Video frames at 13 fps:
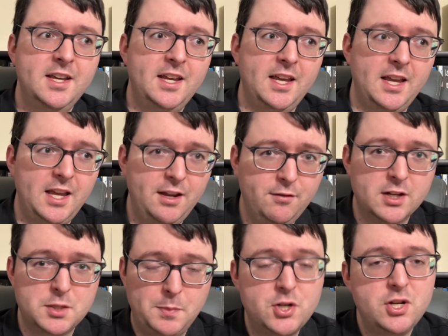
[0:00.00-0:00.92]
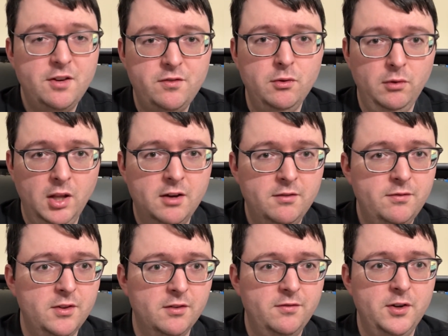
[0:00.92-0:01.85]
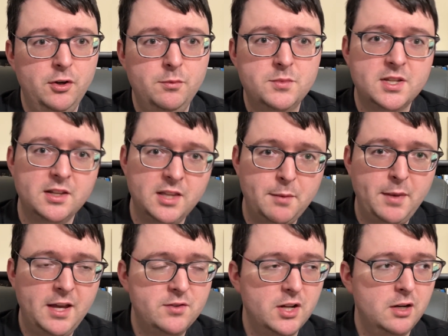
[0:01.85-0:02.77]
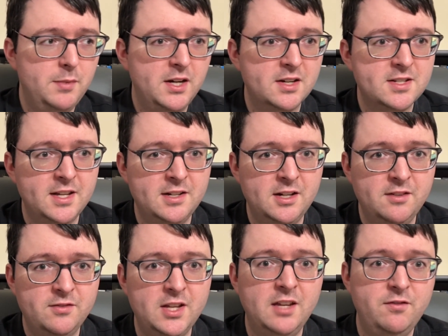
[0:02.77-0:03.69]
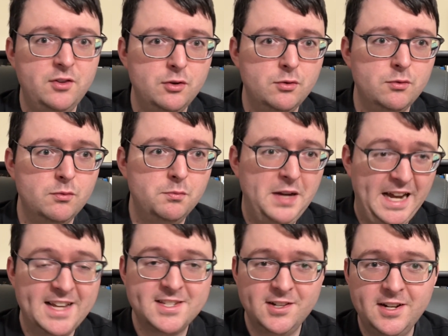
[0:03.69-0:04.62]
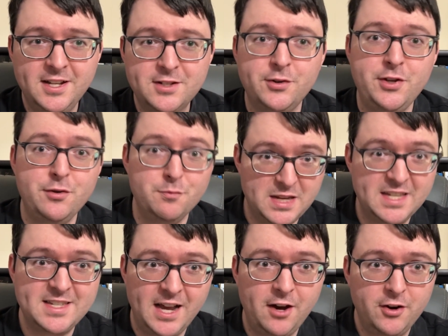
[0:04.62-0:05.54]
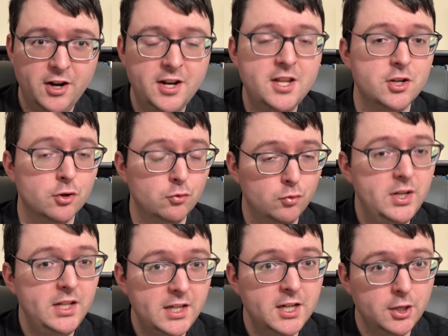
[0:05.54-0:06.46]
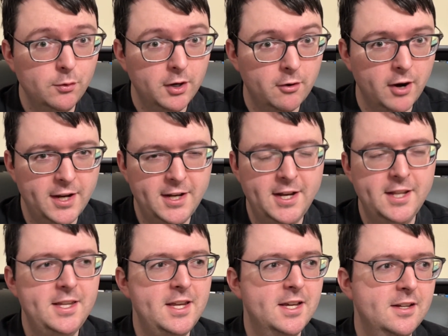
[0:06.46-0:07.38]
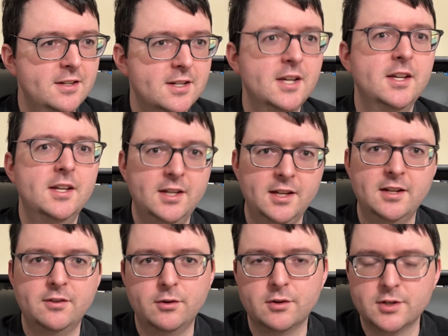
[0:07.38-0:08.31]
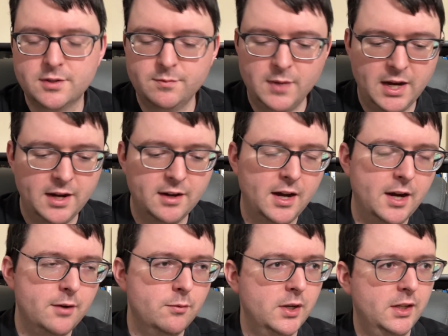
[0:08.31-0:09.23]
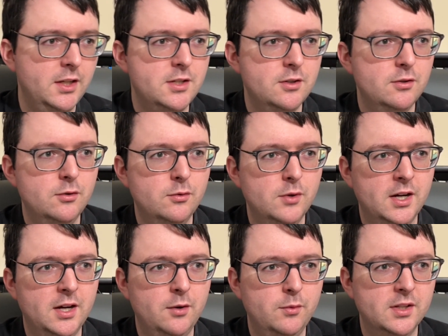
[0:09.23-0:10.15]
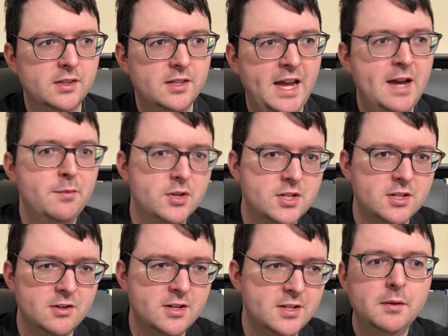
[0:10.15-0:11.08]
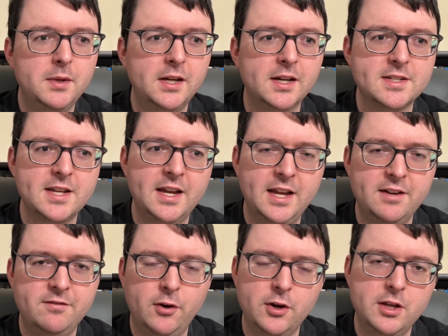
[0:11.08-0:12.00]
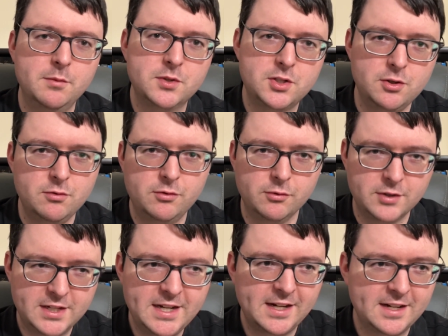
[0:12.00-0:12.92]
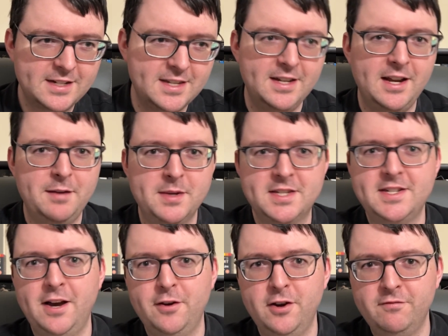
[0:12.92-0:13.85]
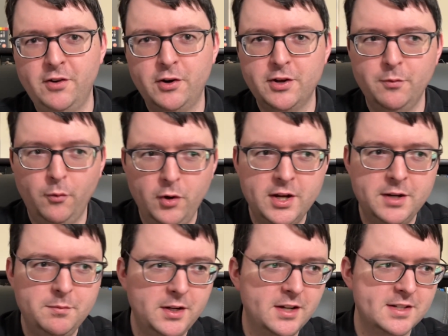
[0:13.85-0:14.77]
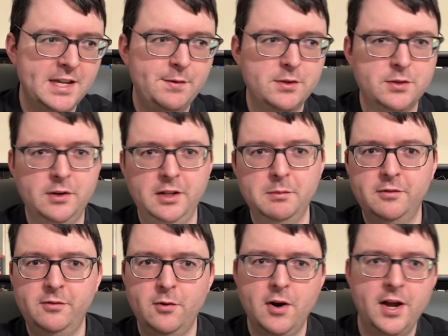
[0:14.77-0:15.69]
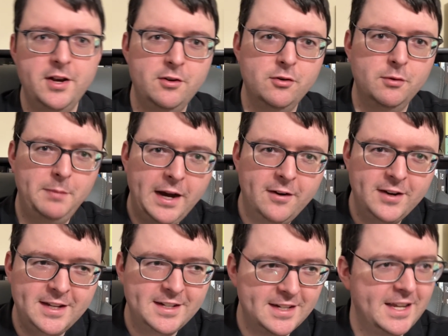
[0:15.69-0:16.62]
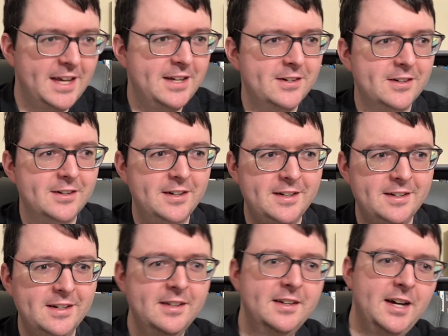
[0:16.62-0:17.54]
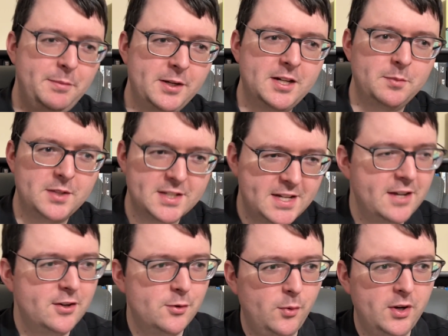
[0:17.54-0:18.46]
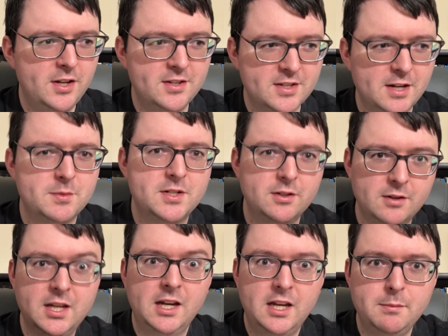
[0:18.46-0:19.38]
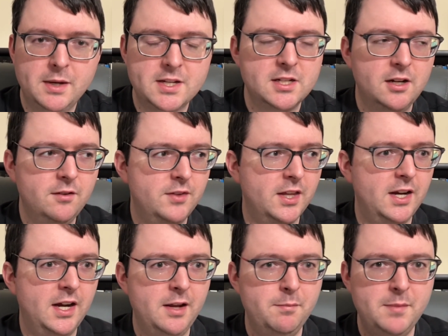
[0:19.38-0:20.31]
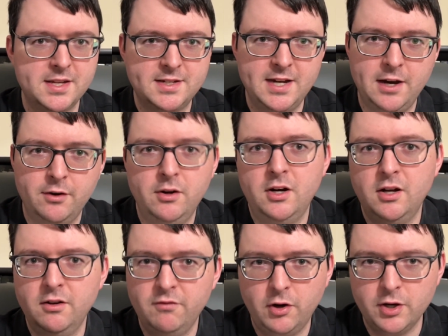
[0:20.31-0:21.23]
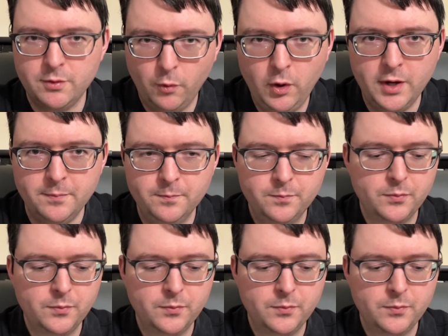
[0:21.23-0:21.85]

even, especially if you love the films that they may have done a box set of, if you pass on it or you miss out on it, you're really going to regret it in the end. And of course, I really do with the Hammer series, because I have volumes 2 through 6, and I missed out on volume 1 because that was really before I knew about Indicator, and I picked up the standard ones, and I'm still kicking myself that I missed out on volume 1.